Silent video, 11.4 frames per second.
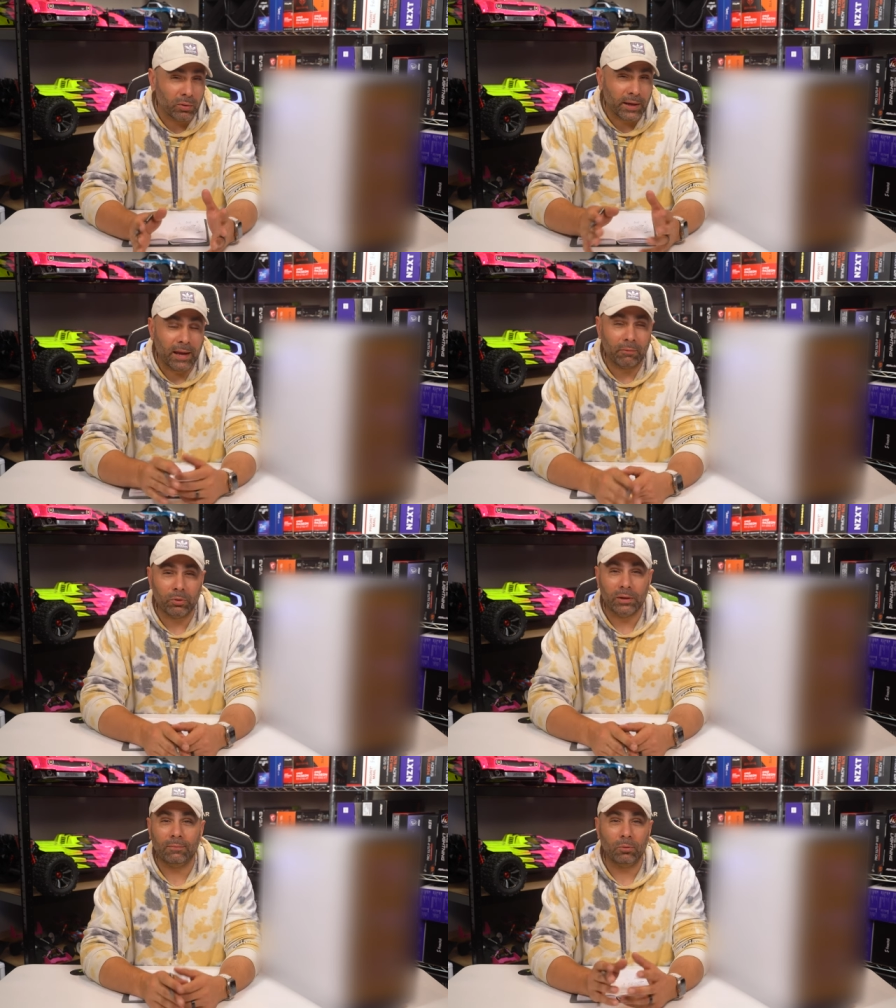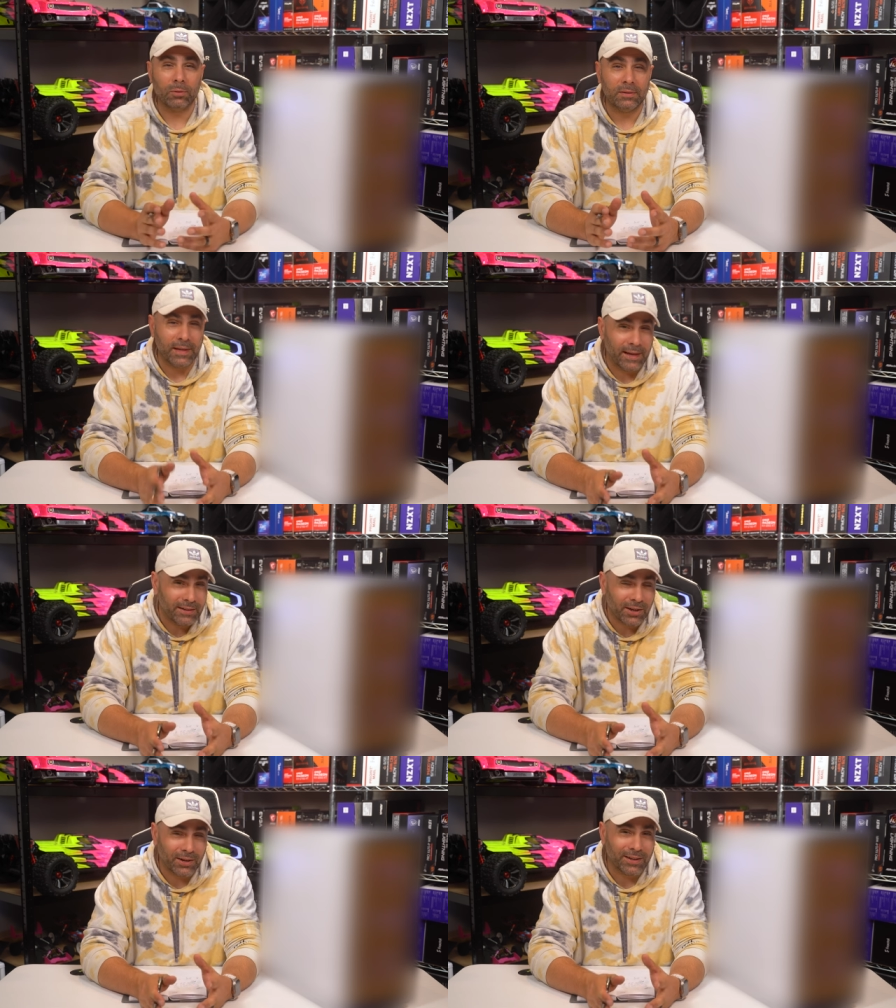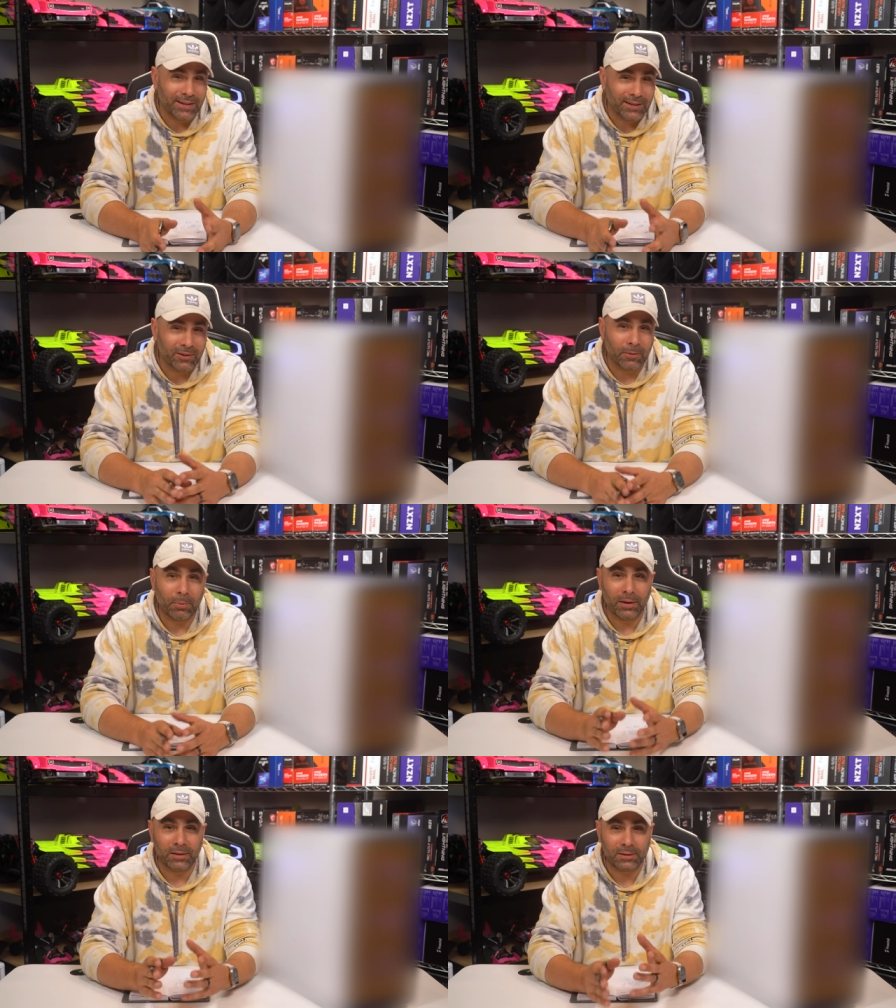I can't really give you a date on it either,
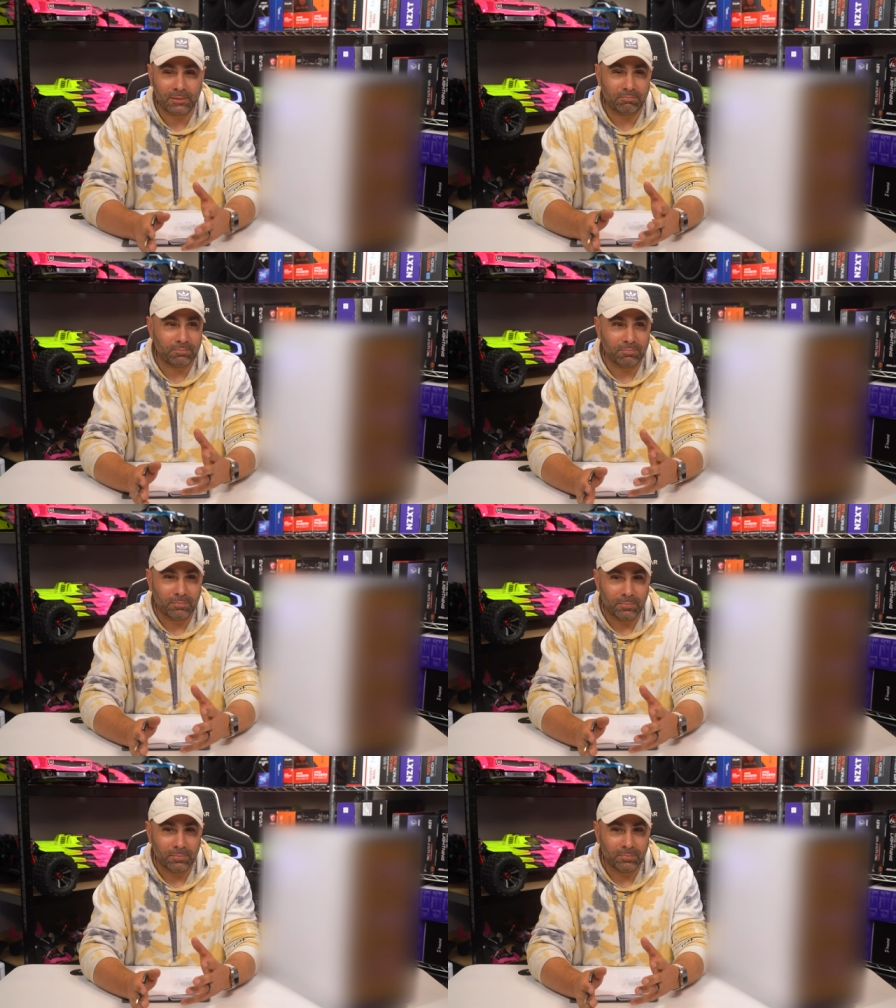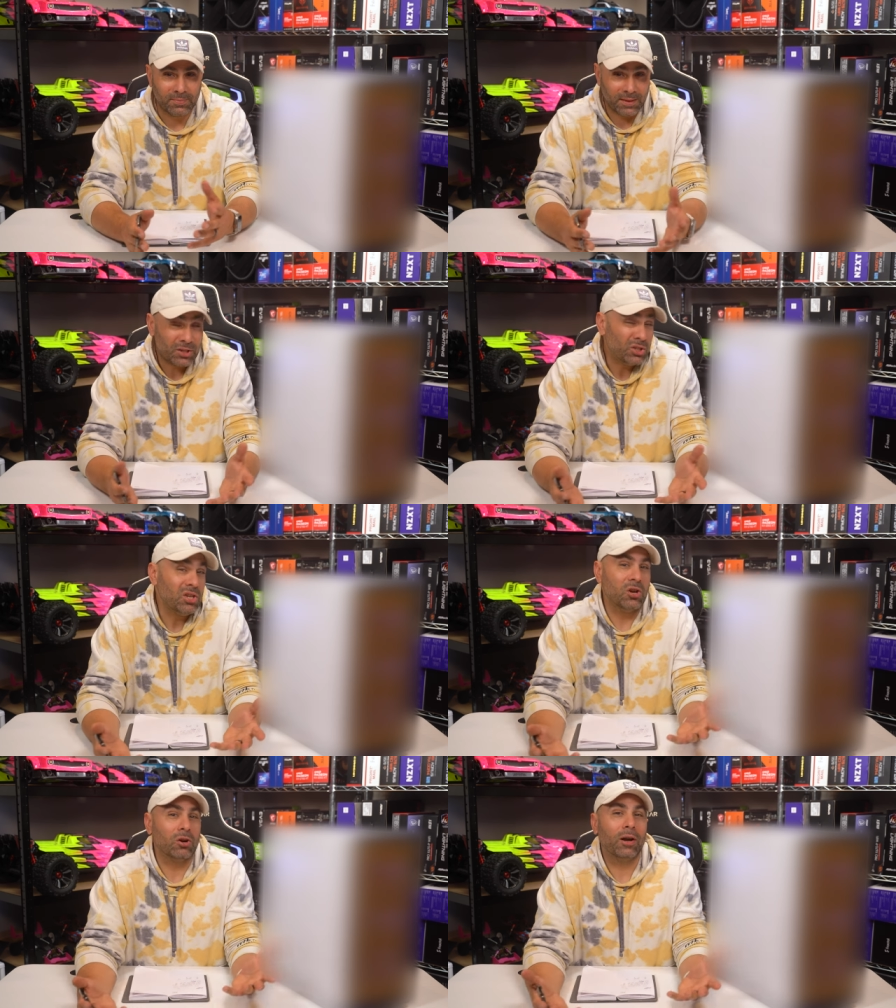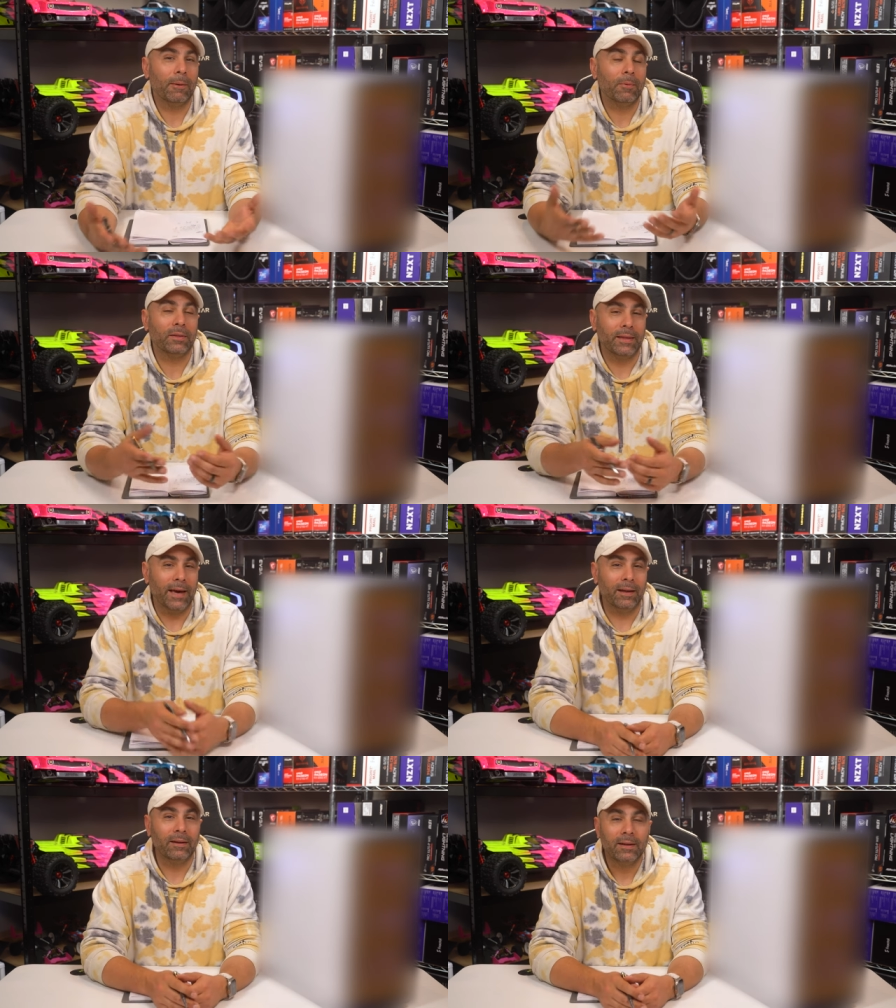but it's this year. How about
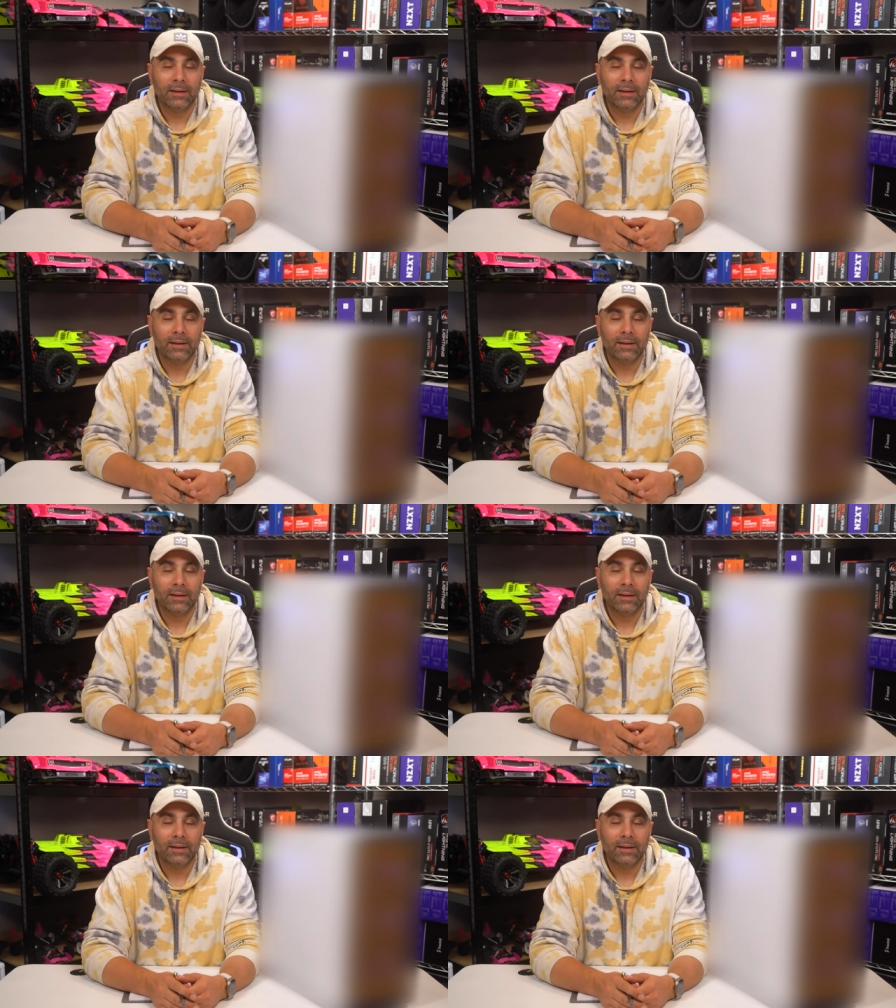that?